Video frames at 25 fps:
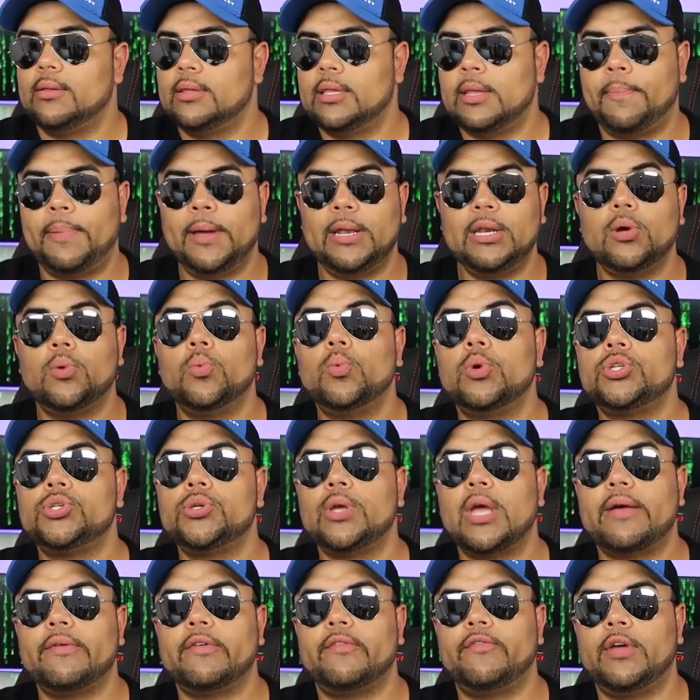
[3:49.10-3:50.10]
depending on what
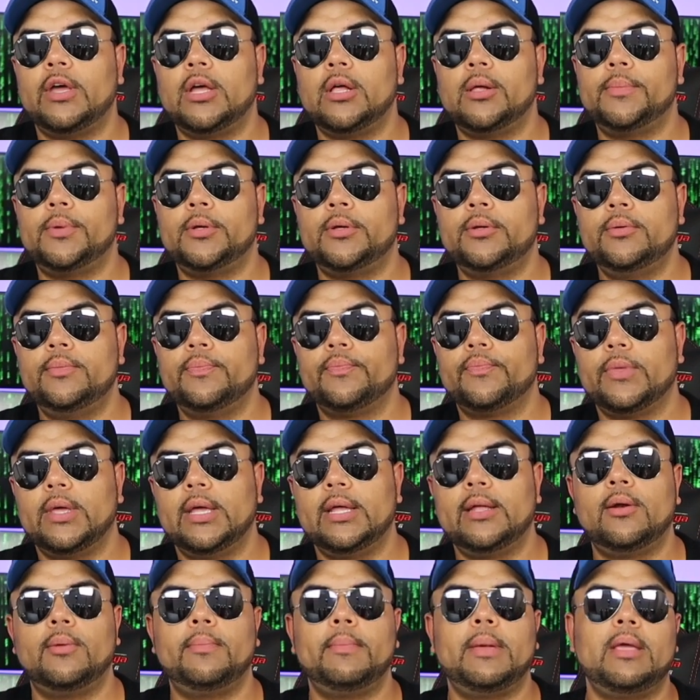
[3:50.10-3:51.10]
you have available,
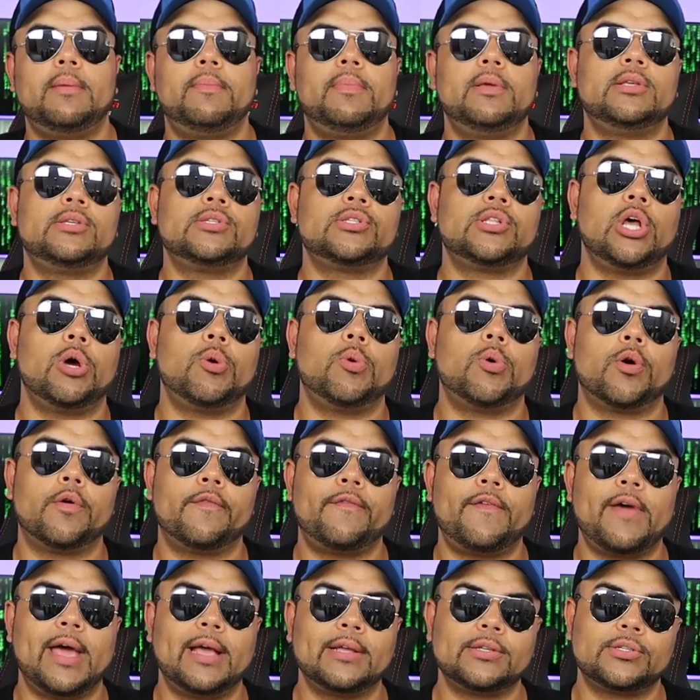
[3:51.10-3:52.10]
it'll maybe slower or
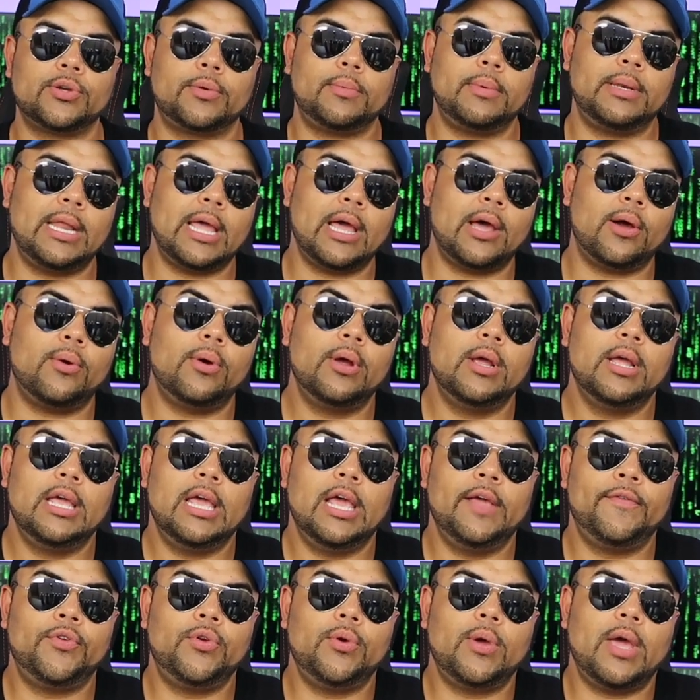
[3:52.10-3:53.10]
faster. Now,
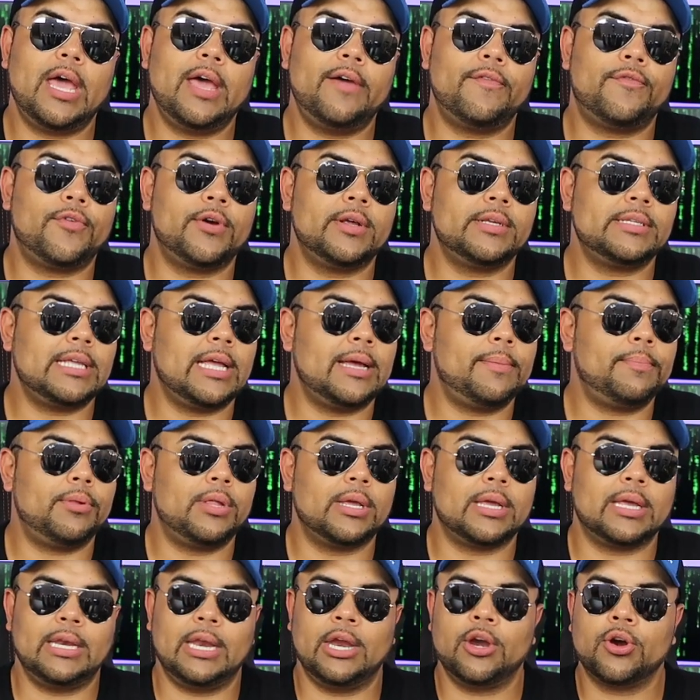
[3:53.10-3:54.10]
if you have, for example,
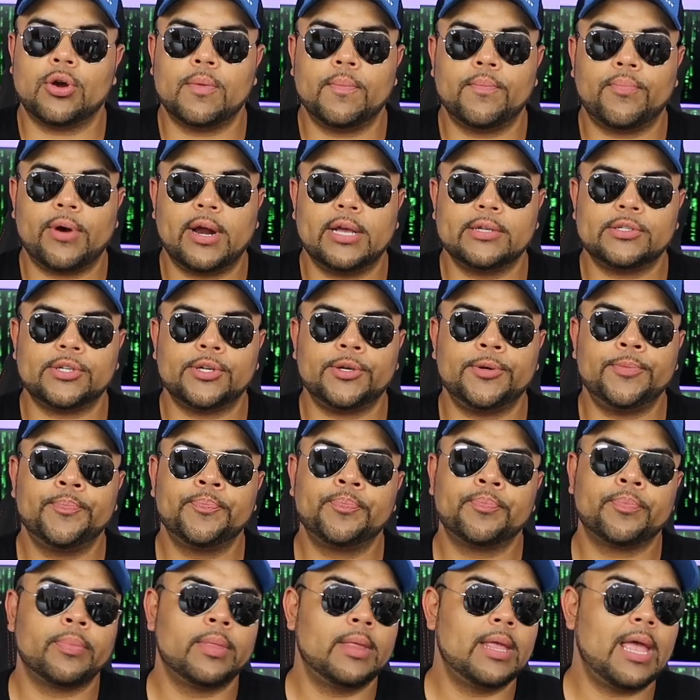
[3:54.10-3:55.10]
like an air compressor,
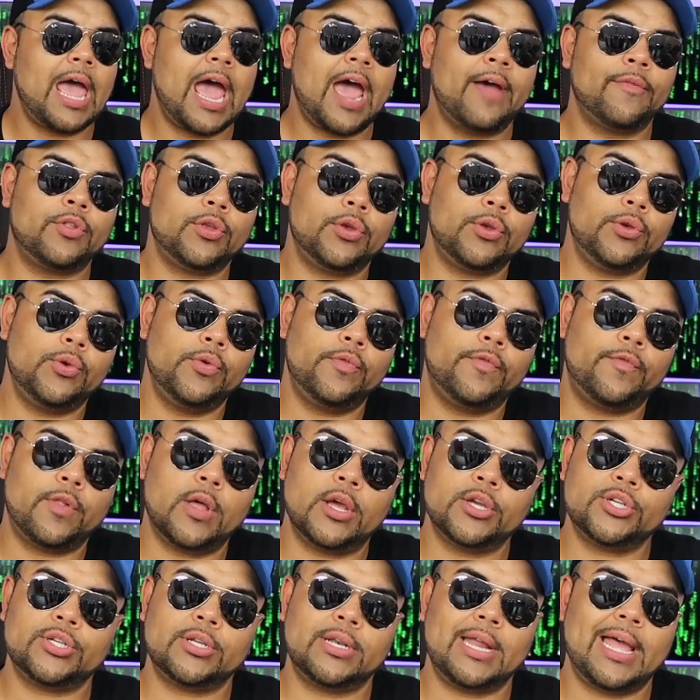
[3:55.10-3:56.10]
after you
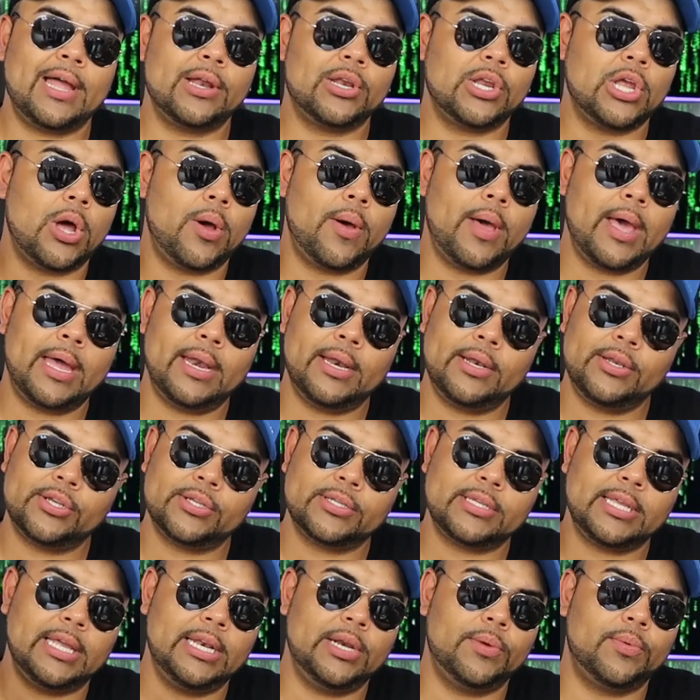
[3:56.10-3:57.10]
flush it out, go ahead and
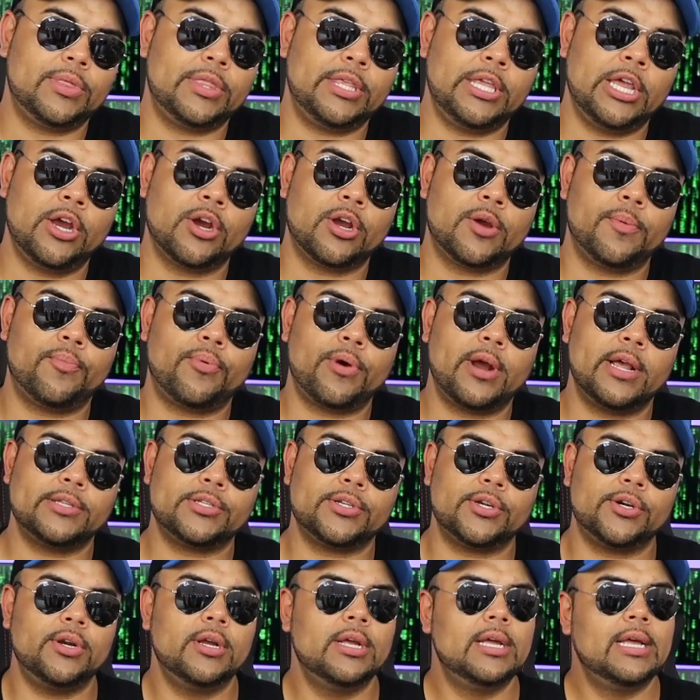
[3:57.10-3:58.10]
just hit it with the air
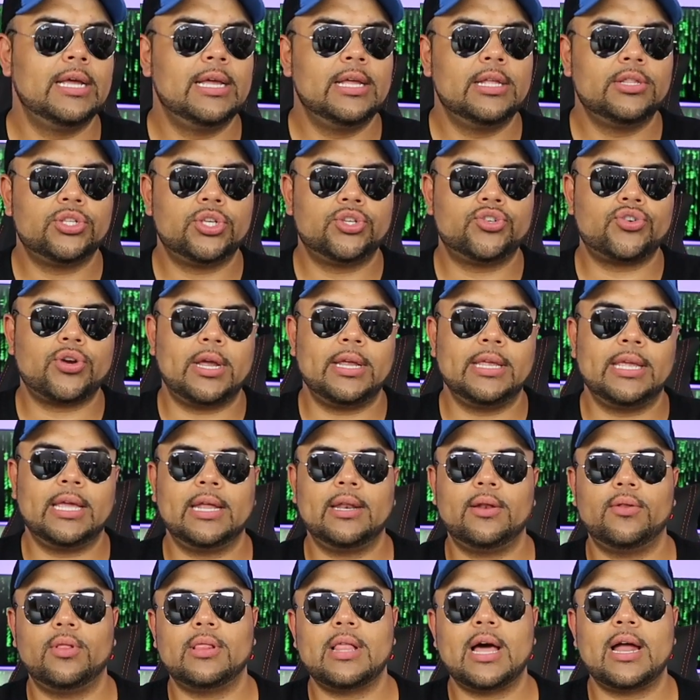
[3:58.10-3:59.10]
compressor to try and
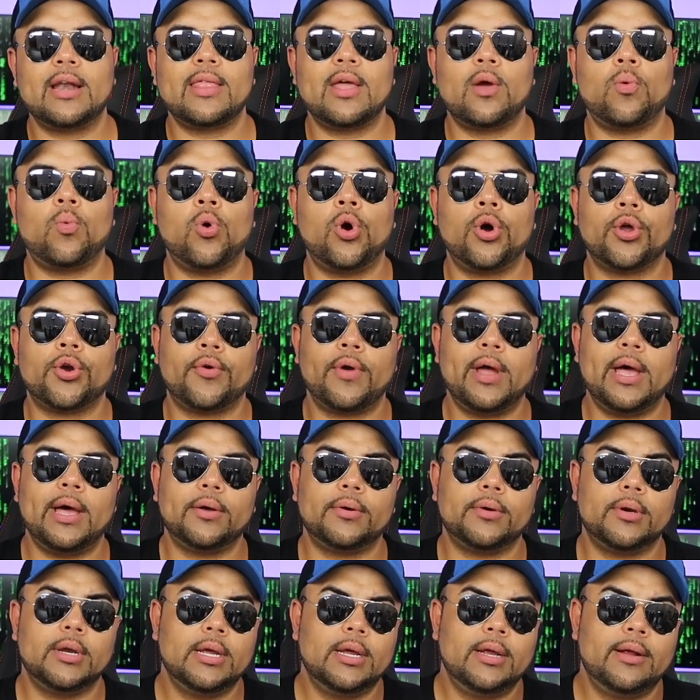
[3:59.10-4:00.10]
get a lot of that water
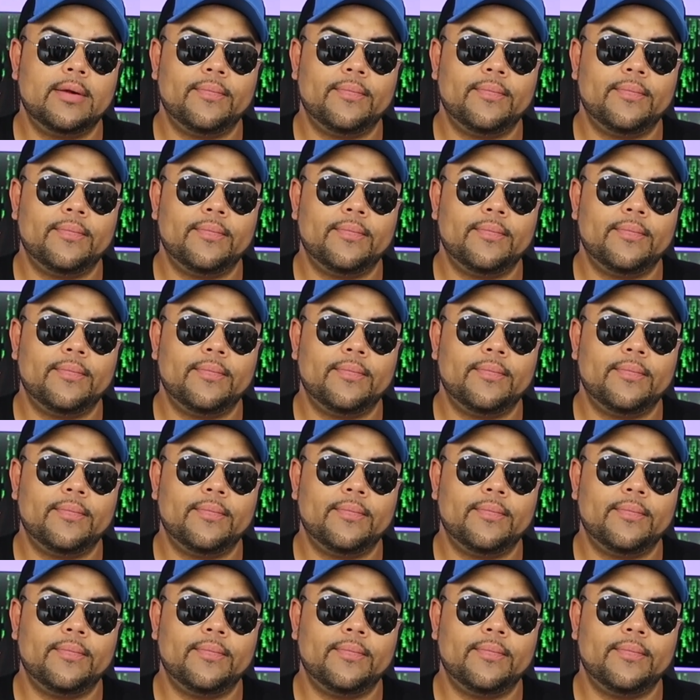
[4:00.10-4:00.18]
out.